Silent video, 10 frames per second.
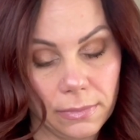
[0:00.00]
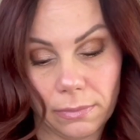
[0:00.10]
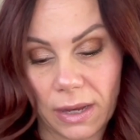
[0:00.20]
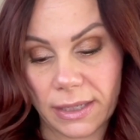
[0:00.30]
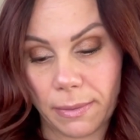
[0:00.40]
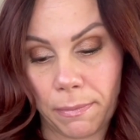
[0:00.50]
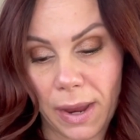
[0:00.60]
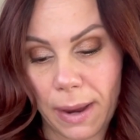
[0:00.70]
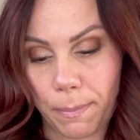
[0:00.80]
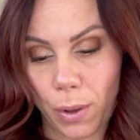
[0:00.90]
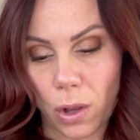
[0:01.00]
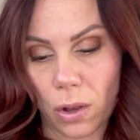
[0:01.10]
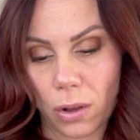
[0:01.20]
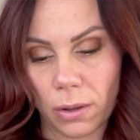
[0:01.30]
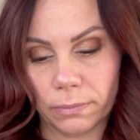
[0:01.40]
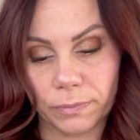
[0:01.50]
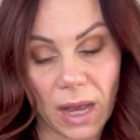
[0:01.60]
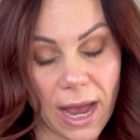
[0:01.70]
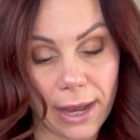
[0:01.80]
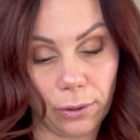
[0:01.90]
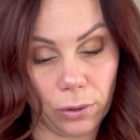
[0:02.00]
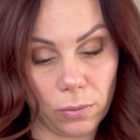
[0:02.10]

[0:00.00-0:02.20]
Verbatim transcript: Is it maple? I don't know